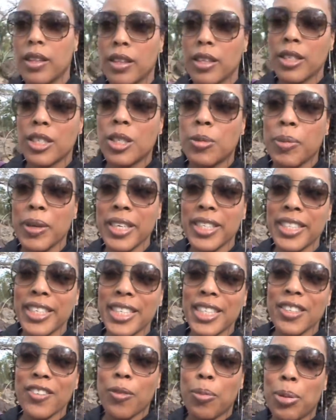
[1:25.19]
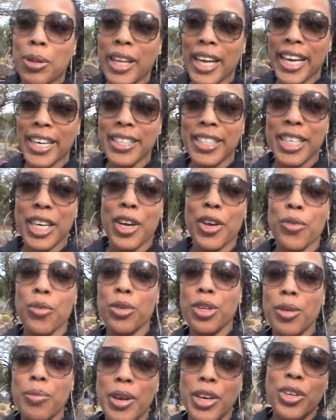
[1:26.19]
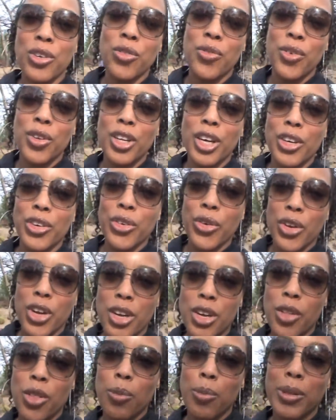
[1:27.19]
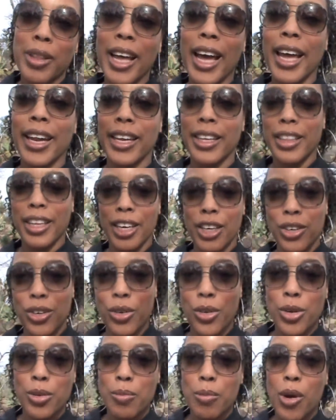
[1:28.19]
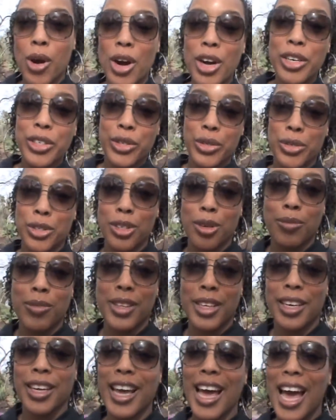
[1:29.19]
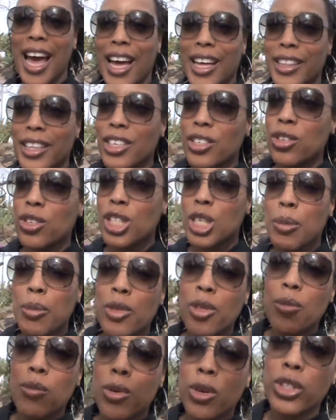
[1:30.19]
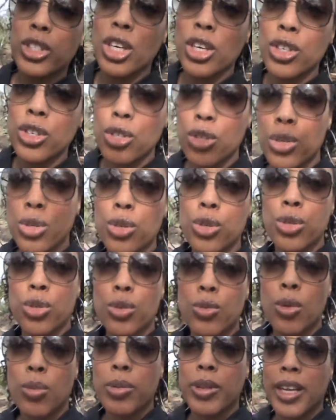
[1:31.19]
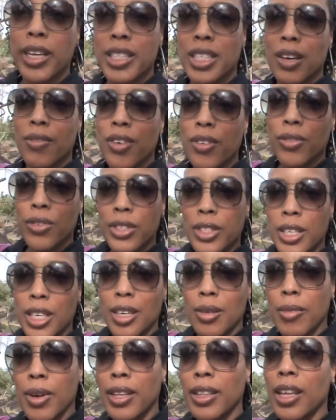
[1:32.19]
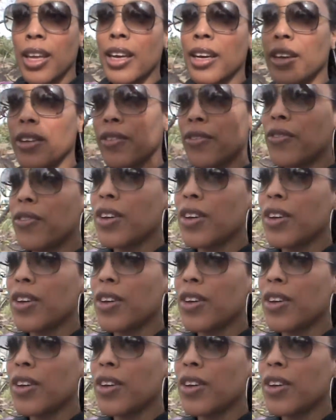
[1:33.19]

The species of plants here really make you feel like you're on another planet, like you're on Mars or something. These are some of the most unusual plants I've ever seen in my life.